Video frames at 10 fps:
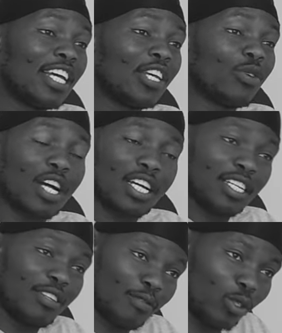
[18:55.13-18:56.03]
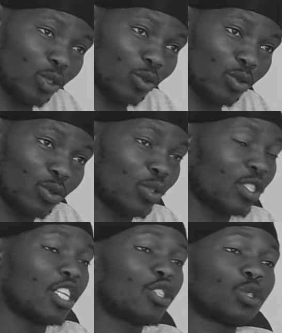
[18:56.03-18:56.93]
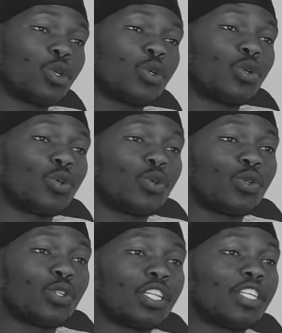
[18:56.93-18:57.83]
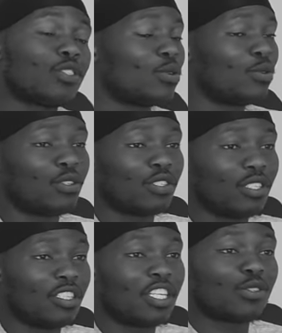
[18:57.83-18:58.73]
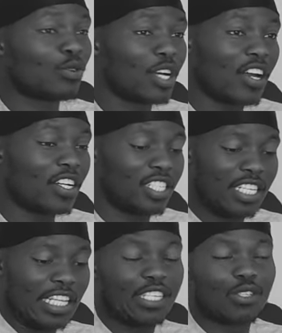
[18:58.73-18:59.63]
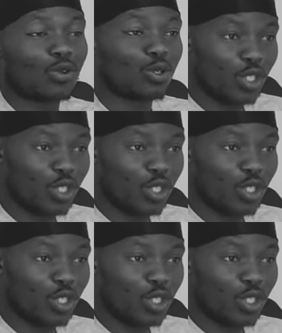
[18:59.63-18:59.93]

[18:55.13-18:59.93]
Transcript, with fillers: you can't leave your shoes because there's the no there's, there's, no, guarantee. There's no guarantee. there's no